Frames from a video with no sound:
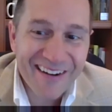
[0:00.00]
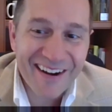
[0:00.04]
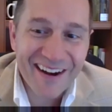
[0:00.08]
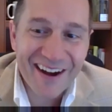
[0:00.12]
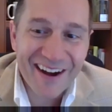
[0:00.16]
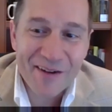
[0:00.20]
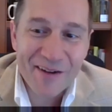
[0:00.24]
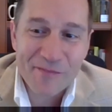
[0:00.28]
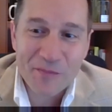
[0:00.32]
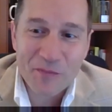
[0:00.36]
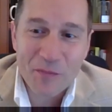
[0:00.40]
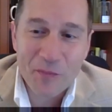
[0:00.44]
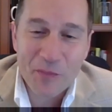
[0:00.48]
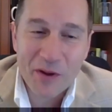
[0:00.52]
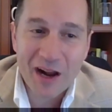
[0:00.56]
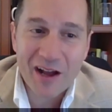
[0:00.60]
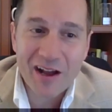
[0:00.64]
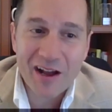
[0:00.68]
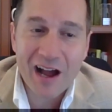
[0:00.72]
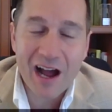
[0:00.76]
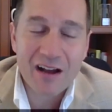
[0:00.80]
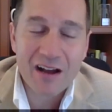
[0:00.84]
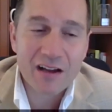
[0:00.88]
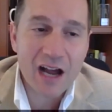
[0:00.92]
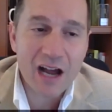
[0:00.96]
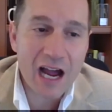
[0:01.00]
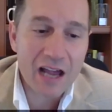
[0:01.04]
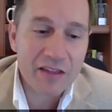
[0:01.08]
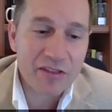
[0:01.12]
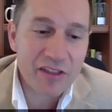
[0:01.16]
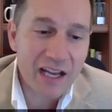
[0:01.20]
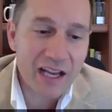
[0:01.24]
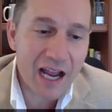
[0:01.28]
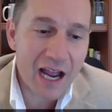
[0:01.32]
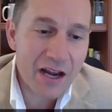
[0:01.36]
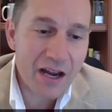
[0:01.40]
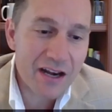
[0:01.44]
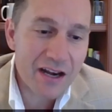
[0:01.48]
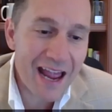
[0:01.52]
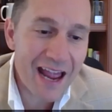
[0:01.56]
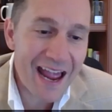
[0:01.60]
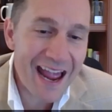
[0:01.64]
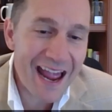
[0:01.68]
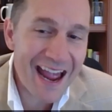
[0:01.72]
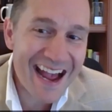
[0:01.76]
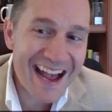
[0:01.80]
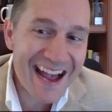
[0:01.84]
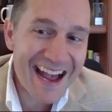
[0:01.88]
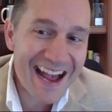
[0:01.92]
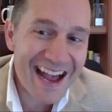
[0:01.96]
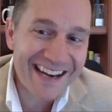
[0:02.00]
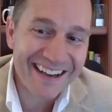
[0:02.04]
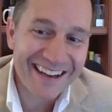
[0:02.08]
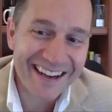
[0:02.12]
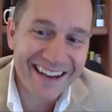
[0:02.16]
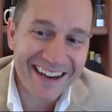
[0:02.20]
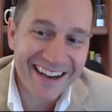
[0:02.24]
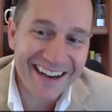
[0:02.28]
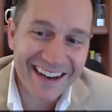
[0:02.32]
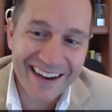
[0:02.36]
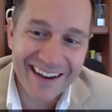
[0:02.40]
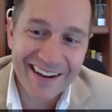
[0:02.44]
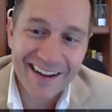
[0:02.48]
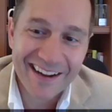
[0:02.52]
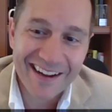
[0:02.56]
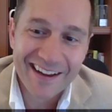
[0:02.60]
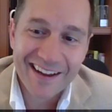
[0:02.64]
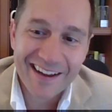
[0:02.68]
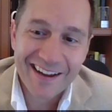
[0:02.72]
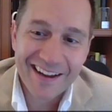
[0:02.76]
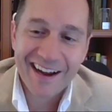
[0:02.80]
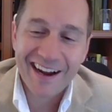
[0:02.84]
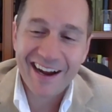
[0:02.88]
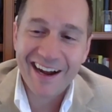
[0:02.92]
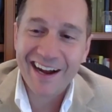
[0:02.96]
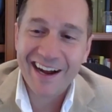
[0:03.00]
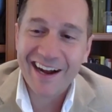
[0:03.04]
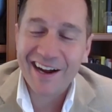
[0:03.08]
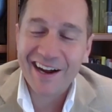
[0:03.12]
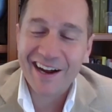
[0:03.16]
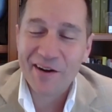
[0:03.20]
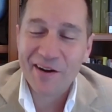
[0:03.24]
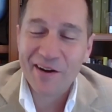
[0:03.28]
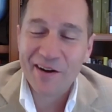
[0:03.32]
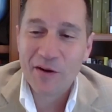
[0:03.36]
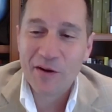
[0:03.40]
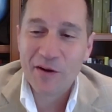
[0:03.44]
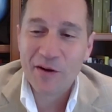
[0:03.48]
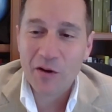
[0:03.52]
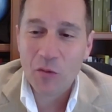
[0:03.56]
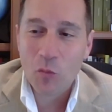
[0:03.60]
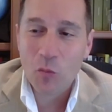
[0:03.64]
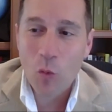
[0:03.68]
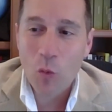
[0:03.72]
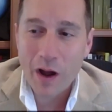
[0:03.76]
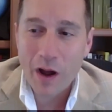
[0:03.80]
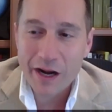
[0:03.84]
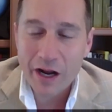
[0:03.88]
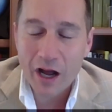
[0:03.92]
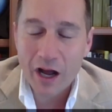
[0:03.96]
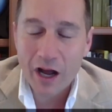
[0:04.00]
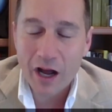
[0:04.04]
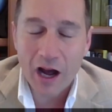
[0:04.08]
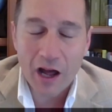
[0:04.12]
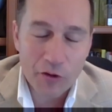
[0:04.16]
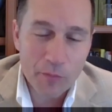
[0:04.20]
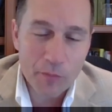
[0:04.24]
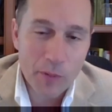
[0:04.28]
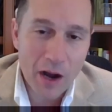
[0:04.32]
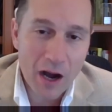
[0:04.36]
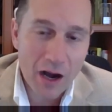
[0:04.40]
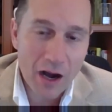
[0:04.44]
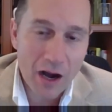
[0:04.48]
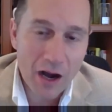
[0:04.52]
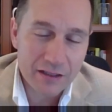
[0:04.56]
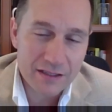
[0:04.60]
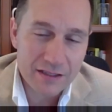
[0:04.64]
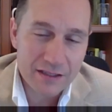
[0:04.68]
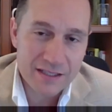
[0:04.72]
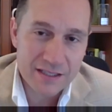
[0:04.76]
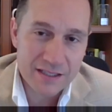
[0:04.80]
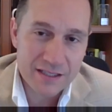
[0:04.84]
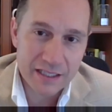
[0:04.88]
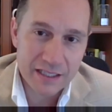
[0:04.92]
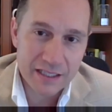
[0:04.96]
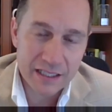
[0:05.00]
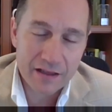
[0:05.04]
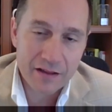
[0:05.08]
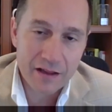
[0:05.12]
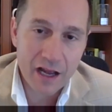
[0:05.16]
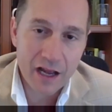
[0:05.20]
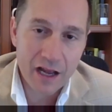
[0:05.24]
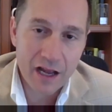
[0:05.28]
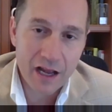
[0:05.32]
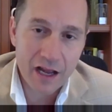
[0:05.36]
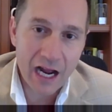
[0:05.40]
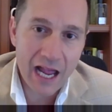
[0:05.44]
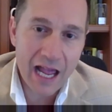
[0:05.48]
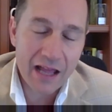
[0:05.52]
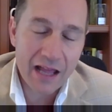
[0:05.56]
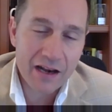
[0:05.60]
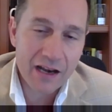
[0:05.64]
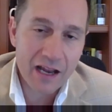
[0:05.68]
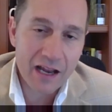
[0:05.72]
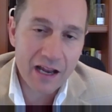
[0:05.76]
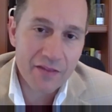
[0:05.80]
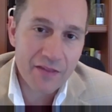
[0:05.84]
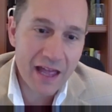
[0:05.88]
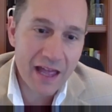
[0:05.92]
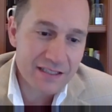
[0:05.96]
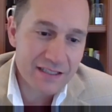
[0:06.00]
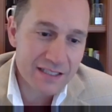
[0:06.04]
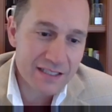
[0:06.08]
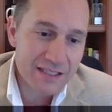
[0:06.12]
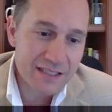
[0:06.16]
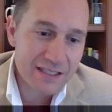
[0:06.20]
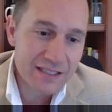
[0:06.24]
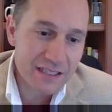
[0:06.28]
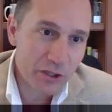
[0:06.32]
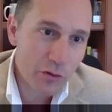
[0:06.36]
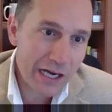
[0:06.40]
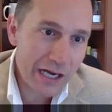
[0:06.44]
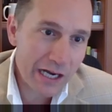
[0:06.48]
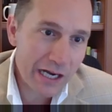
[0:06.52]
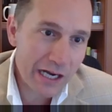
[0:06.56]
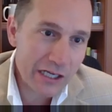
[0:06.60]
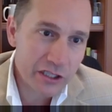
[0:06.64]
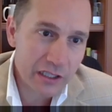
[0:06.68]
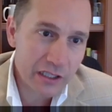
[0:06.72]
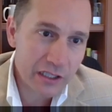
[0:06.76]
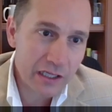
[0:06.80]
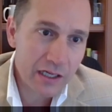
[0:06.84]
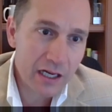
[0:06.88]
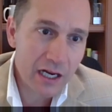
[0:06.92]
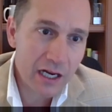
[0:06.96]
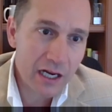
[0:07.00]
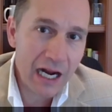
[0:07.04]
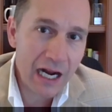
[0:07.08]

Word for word: Um, but I, I, think I'd add uh, uh, one other policy, uh, and and that's immigration.